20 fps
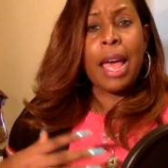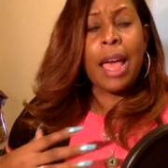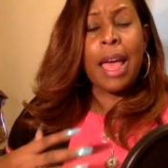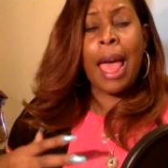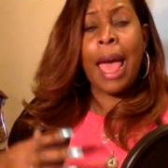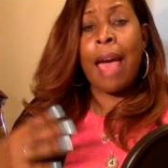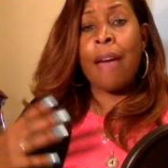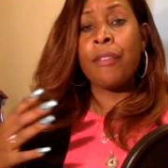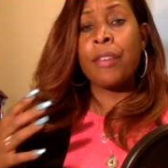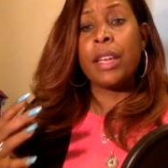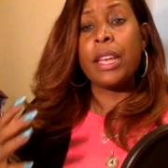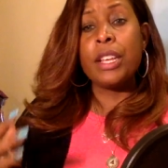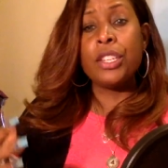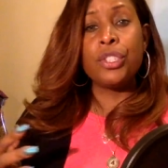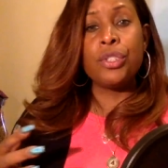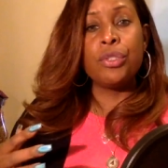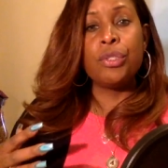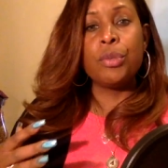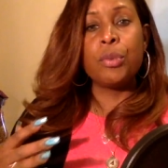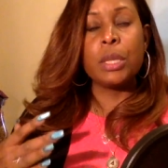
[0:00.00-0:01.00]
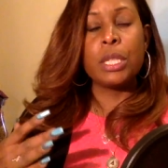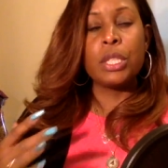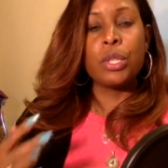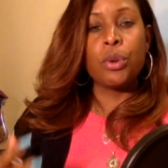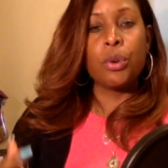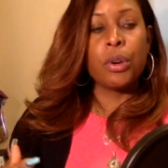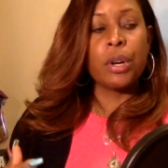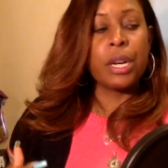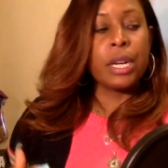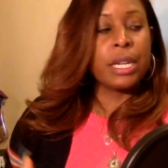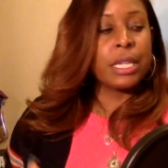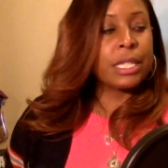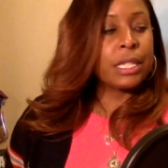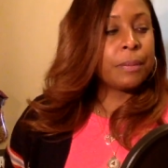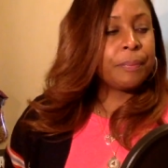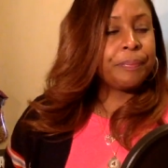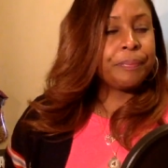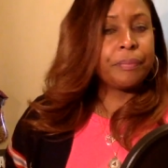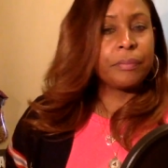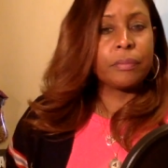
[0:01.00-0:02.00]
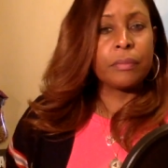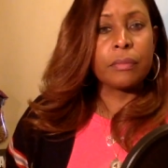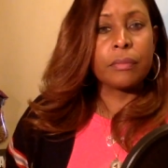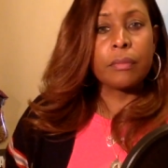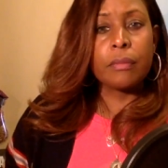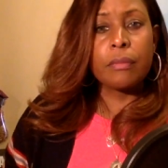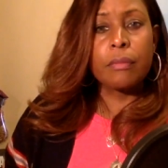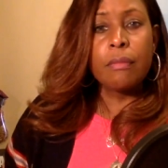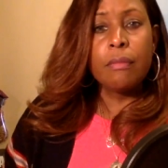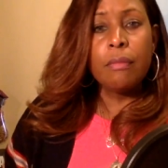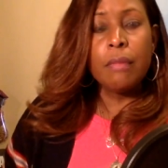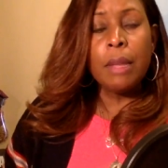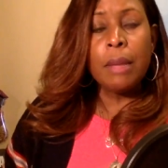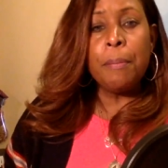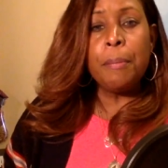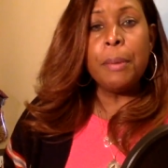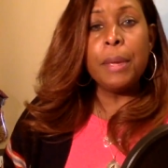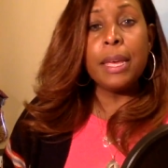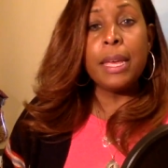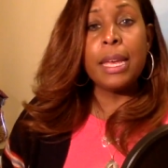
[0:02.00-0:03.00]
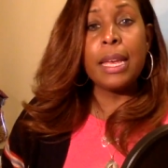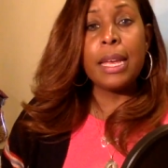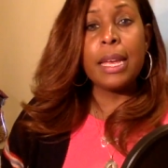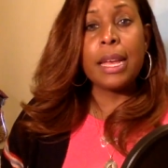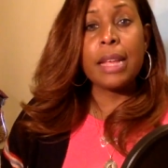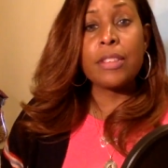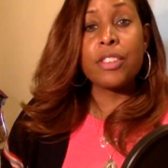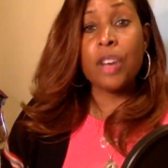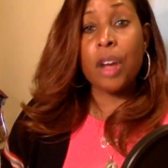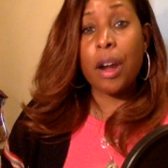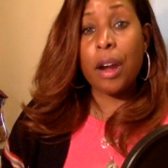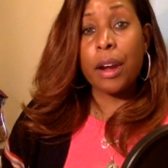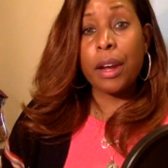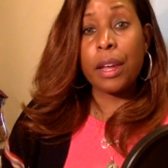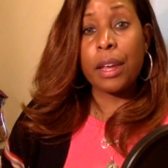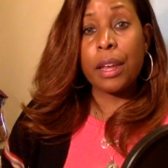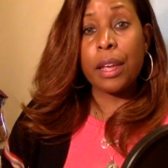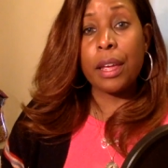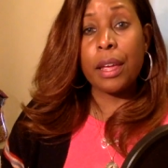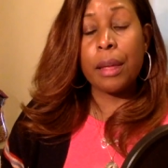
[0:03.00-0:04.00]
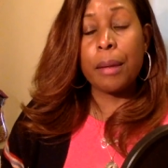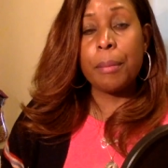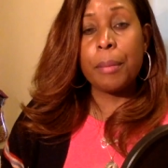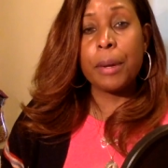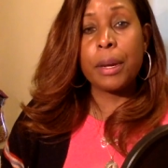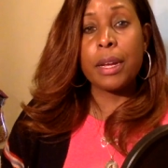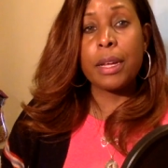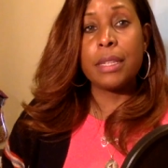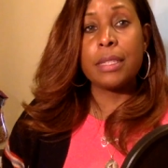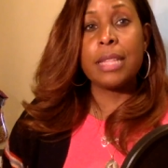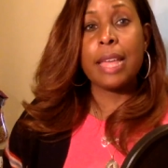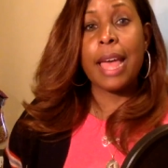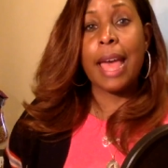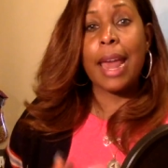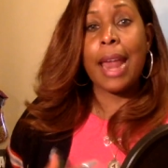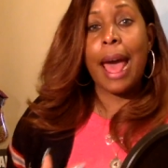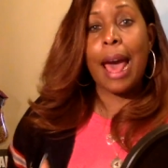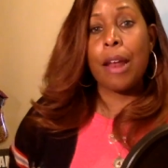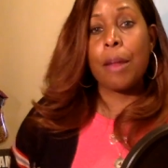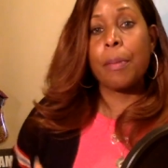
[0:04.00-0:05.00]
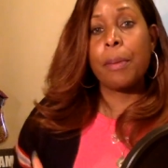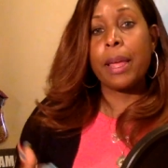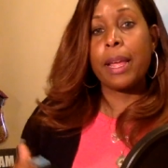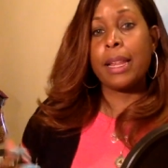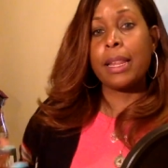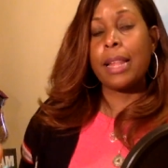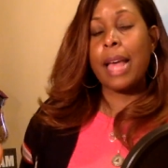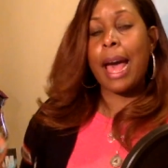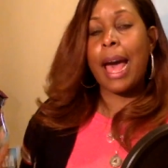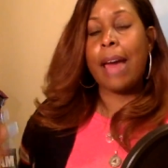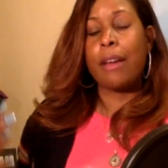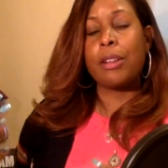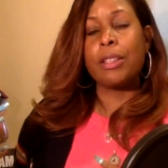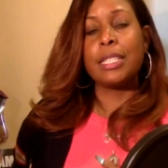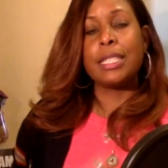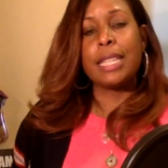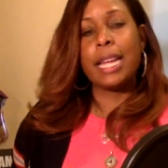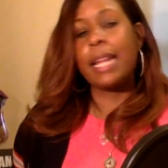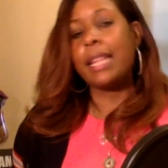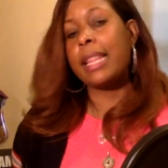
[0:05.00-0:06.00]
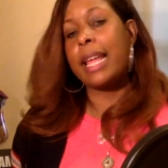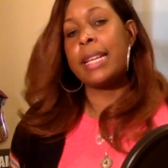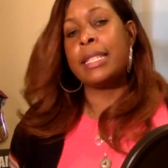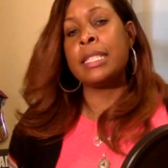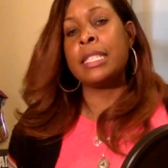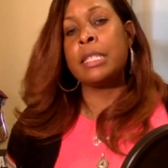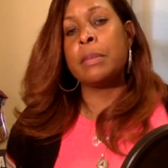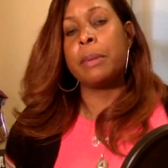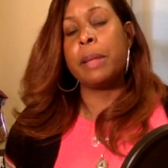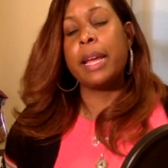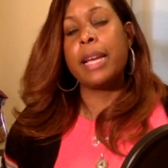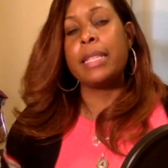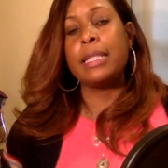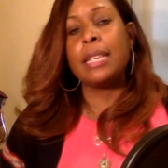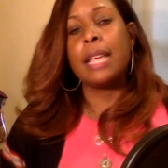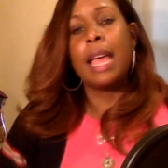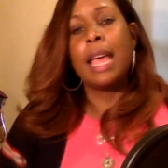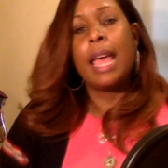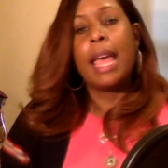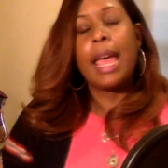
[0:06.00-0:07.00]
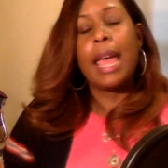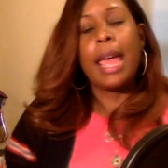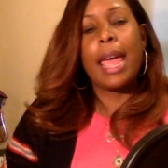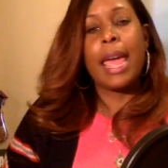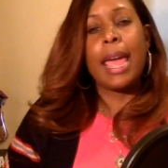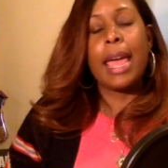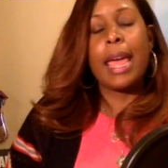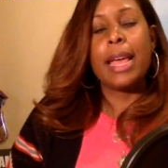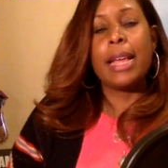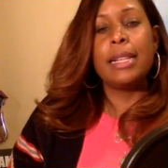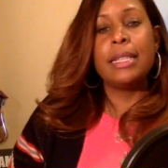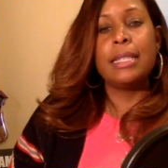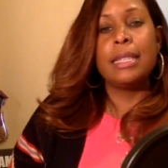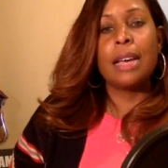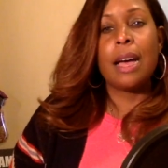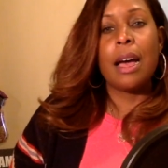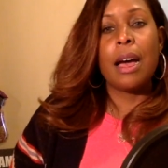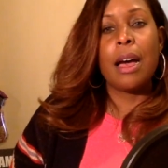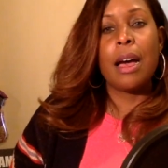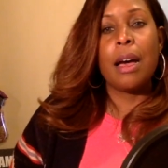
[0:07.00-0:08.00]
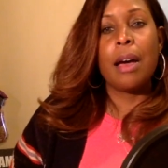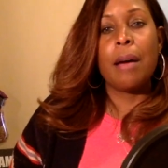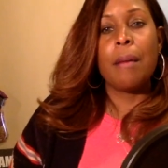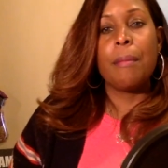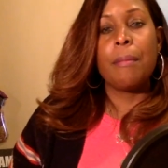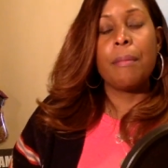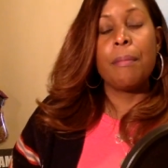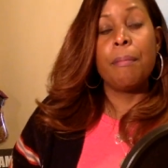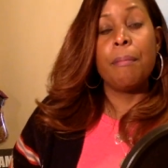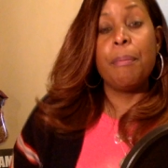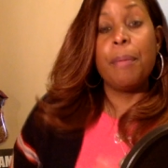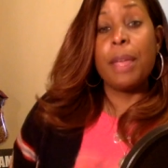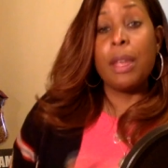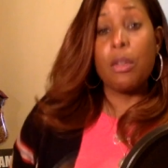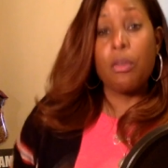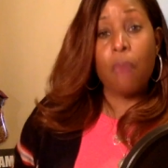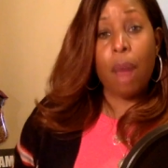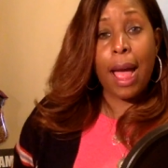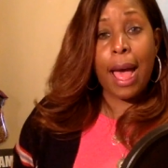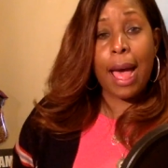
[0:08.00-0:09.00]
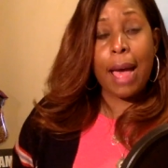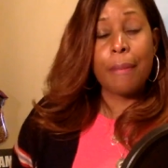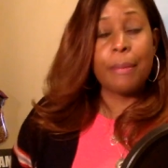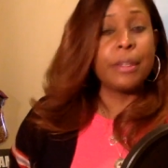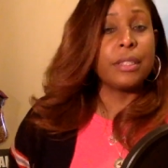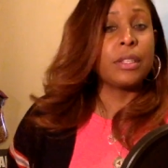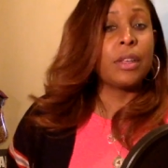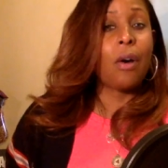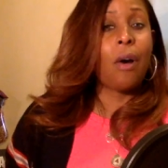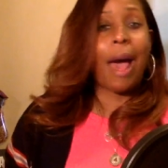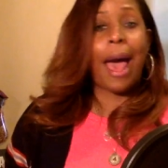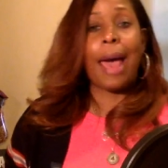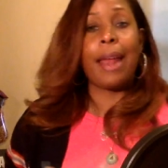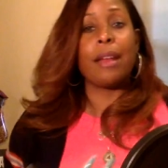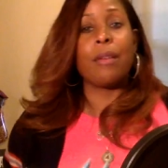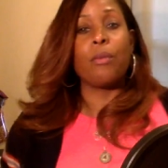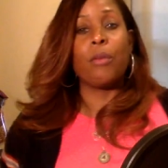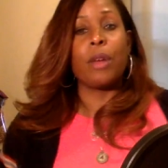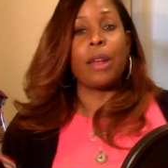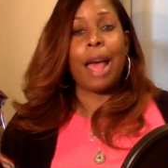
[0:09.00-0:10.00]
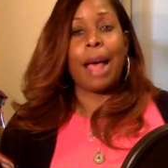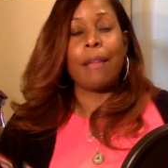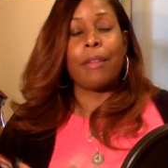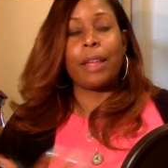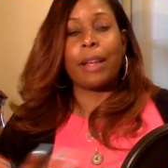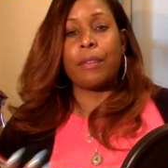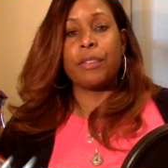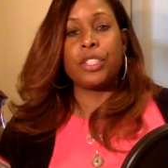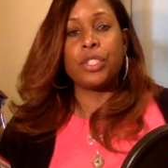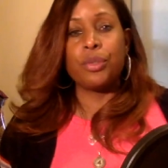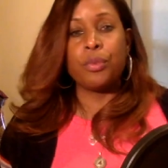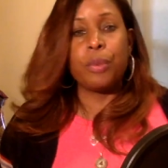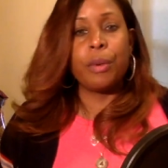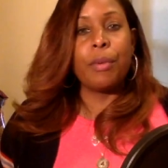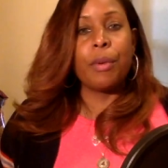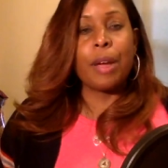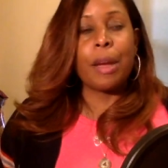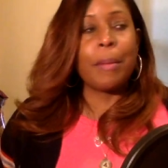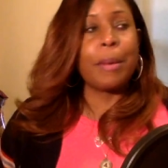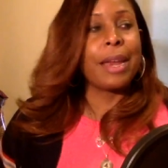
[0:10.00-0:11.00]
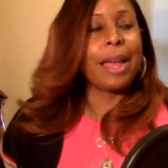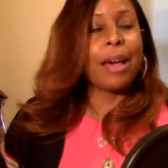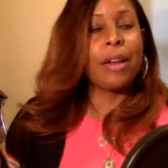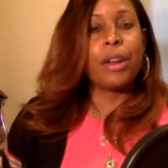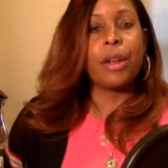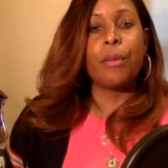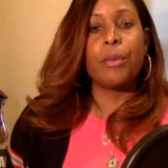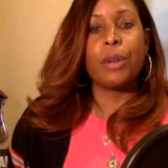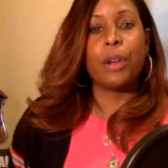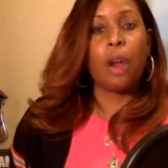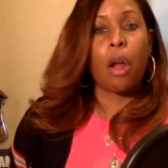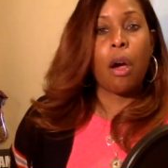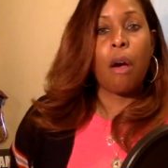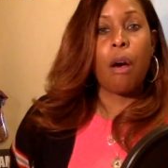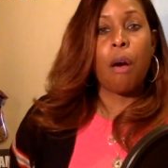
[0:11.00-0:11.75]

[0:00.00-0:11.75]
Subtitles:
having issues with tourists being targeted because they had out of state license plates and being robbed. And so I was like, shoot, we were coming down there with